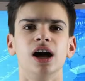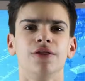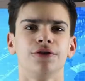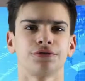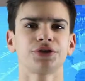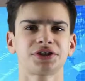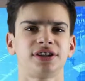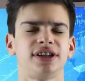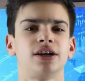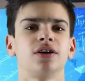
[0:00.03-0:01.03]
The first
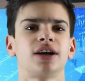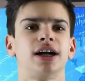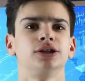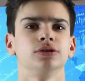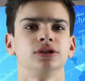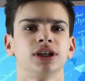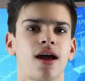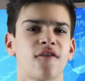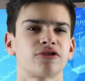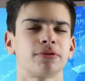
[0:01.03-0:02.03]
Nintendo console to
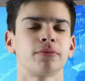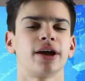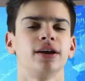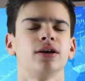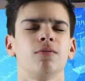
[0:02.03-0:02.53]
ever been made